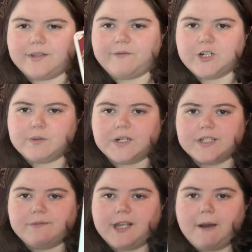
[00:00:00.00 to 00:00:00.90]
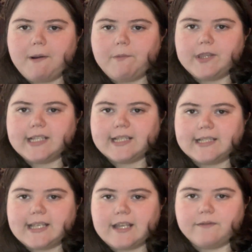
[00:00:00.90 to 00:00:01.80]
the first person we come up with is
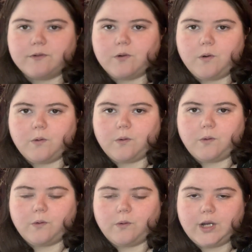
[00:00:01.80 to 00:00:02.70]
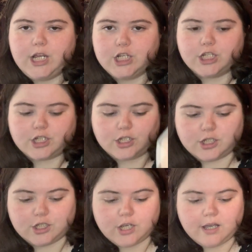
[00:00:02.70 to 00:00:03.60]
this King of
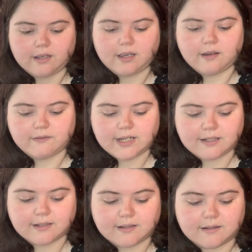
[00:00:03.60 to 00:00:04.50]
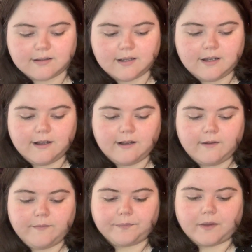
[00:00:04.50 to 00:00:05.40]
Discs. King of Discs.
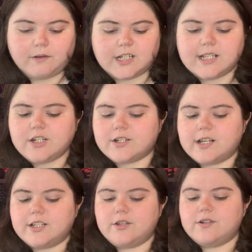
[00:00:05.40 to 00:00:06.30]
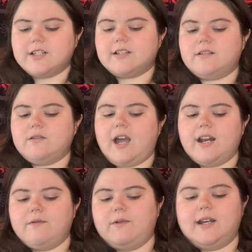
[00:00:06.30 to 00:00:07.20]
Which is interesting because you just
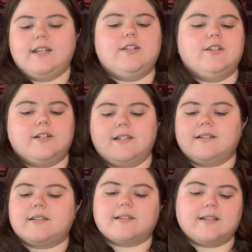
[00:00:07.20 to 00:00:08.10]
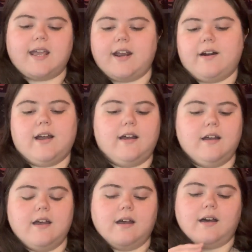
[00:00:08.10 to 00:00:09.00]
kind of went into your Discs era.
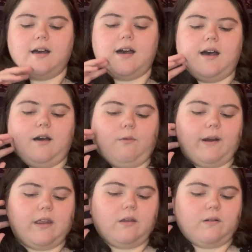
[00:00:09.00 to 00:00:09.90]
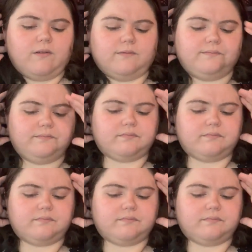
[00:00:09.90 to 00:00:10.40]
Where you...